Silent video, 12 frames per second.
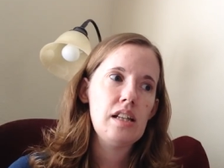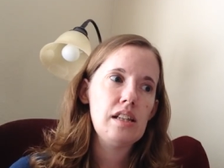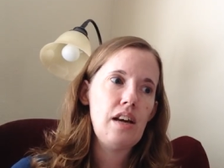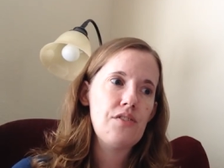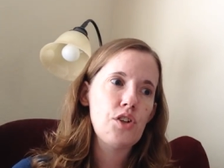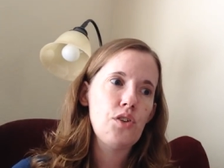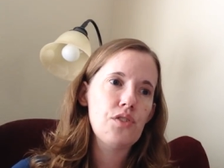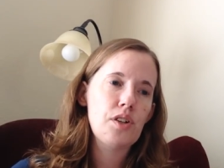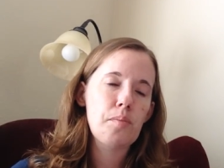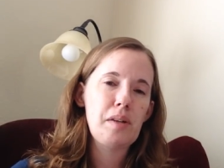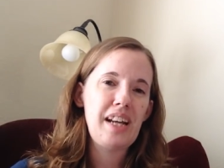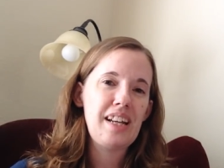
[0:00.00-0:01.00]
left
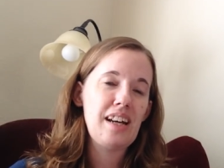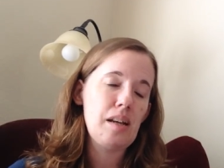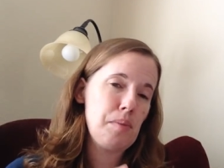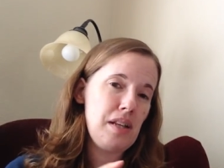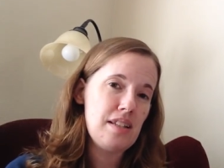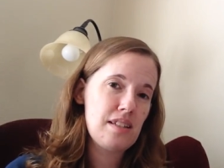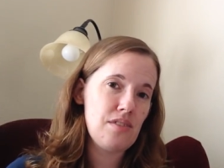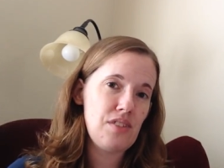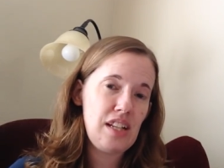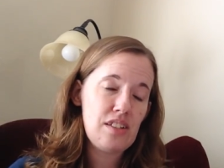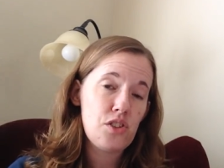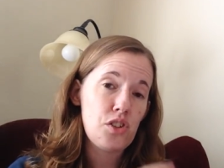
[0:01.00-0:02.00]
over, but I cut a piece of
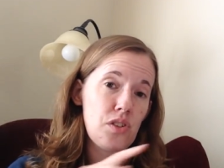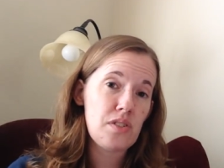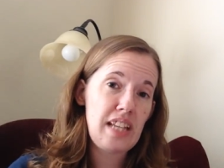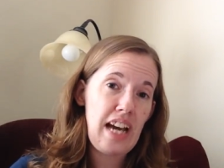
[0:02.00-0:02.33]
ink circles